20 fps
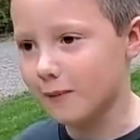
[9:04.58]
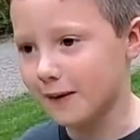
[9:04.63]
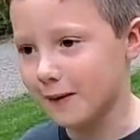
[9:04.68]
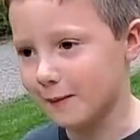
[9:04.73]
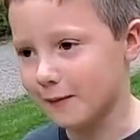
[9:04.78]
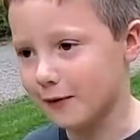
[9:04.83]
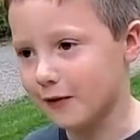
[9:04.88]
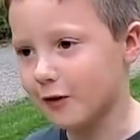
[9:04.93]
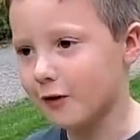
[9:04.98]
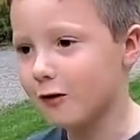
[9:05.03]

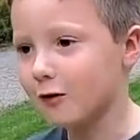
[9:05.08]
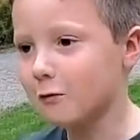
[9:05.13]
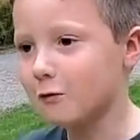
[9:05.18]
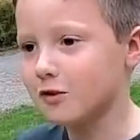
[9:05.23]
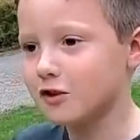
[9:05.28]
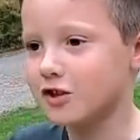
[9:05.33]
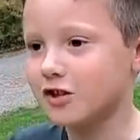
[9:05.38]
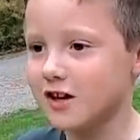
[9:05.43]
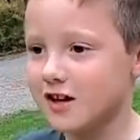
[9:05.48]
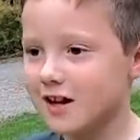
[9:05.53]
people,
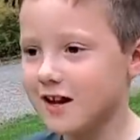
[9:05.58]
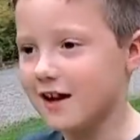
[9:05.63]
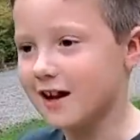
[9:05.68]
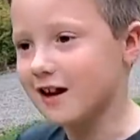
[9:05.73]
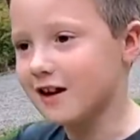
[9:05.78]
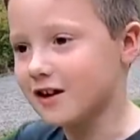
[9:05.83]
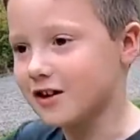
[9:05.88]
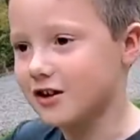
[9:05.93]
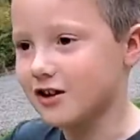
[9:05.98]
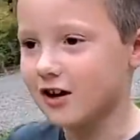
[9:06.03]
which can
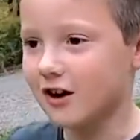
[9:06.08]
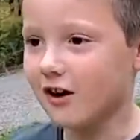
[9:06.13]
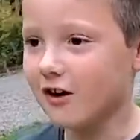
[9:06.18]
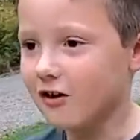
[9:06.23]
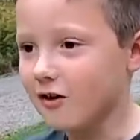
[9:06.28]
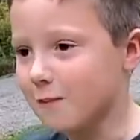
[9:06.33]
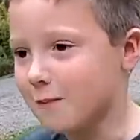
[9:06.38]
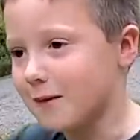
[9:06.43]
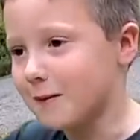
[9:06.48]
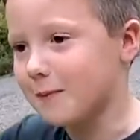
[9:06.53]
teach
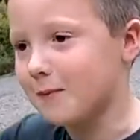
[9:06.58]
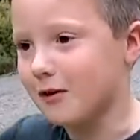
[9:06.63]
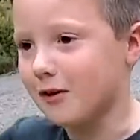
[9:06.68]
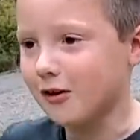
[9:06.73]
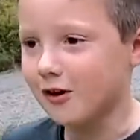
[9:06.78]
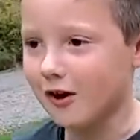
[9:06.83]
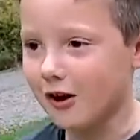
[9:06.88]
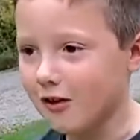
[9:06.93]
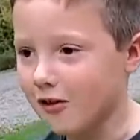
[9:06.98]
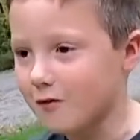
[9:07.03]
other
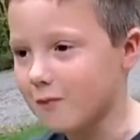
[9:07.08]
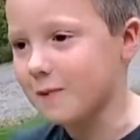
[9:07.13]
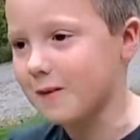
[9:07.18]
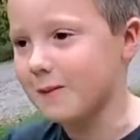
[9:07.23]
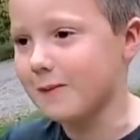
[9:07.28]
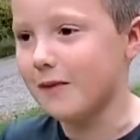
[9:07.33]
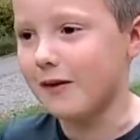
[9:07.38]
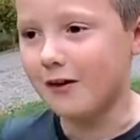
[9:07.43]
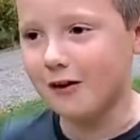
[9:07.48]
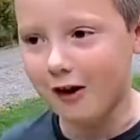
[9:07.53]
people and other
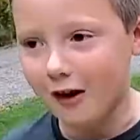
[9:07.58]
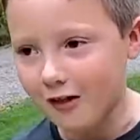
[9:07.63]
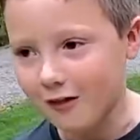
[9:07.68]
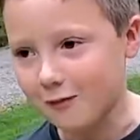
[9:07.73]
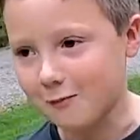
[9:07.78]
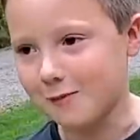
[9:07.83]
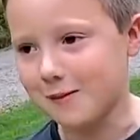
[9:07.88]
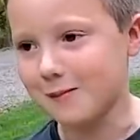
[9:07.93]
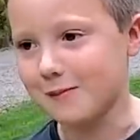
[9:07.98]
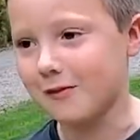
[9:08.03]
people and
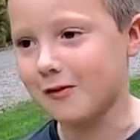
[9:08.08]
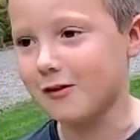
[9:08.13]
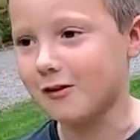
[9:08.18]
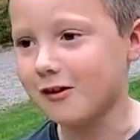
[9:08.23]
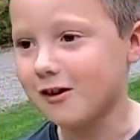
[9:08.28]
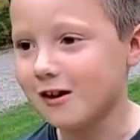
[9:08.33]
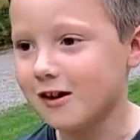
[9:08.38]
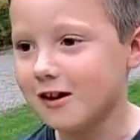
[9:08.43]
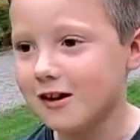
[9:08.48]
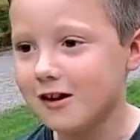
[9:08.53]
other people.
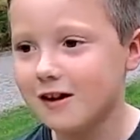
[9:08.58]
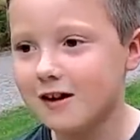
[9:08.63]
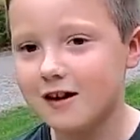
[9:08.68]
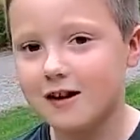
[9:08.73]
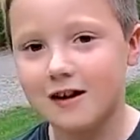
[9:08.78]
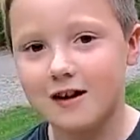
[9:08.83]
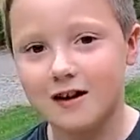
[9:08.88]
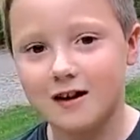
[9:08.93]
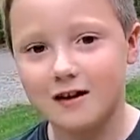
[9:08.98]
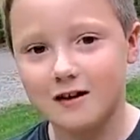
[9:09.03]

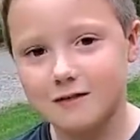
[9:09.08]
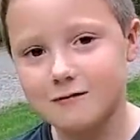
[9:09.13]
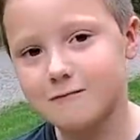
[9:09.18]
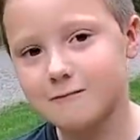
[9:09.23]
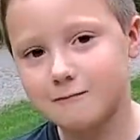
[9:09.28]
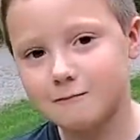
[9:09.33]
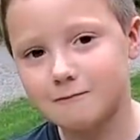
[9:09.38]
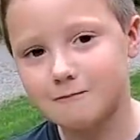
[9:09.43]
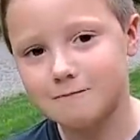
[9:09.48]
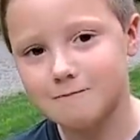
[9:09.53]
That's awesome,
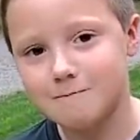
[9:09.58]
bro. It's